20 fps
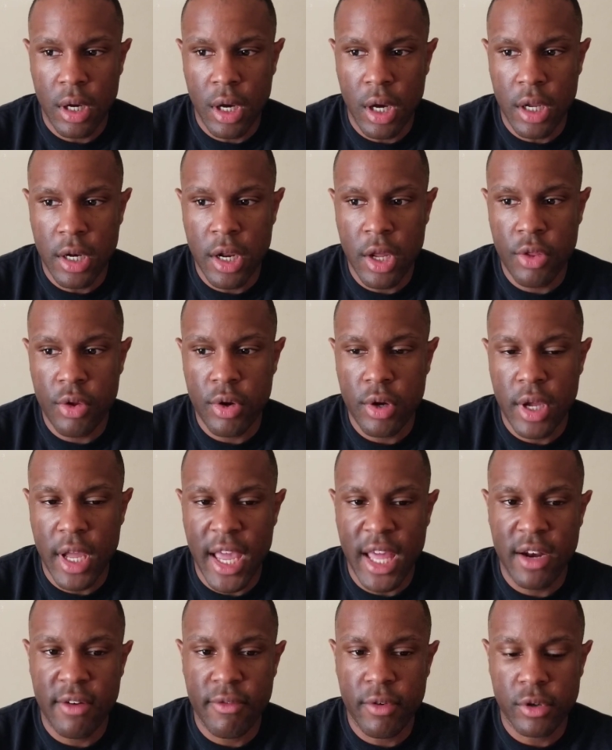Another
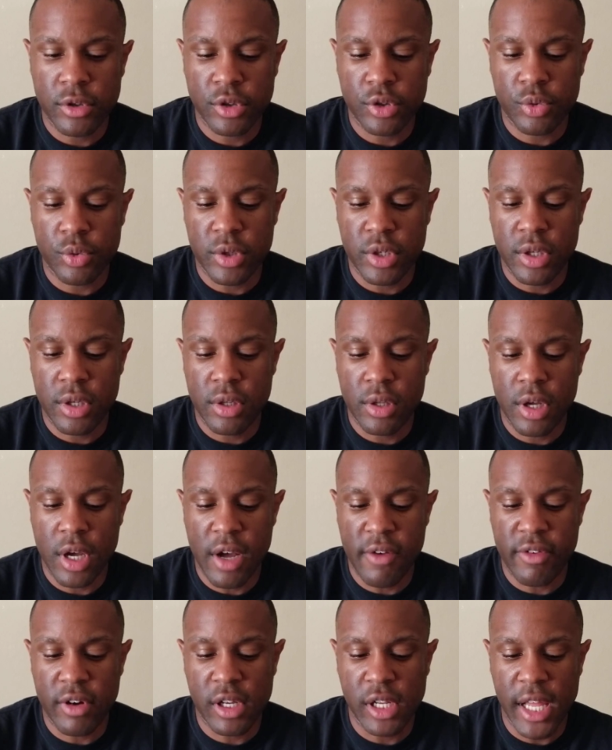anniversary
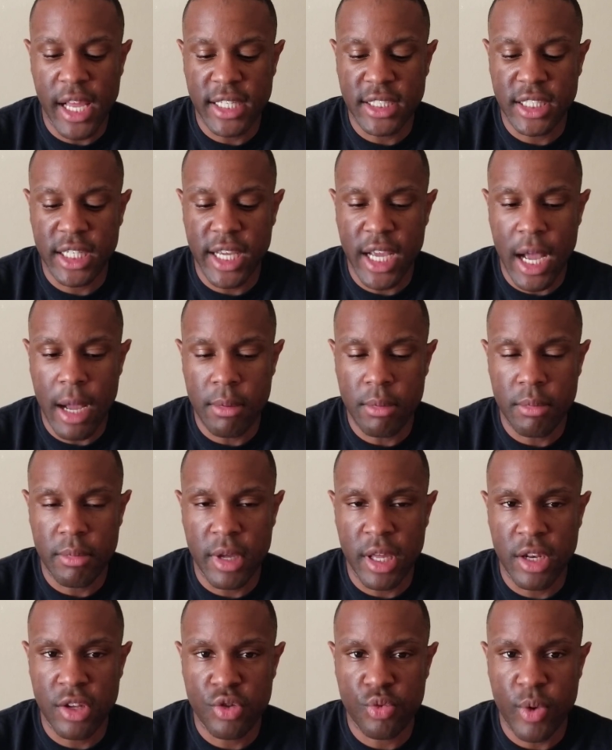of a classic album,
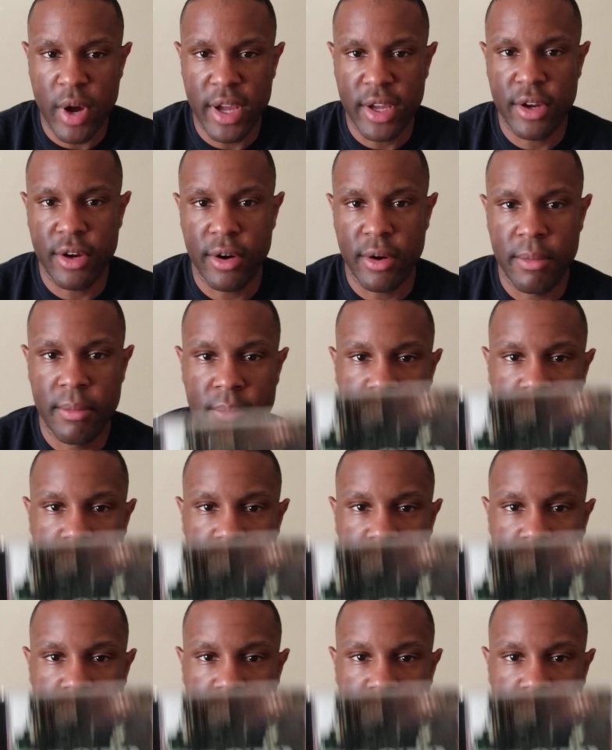and it's right here.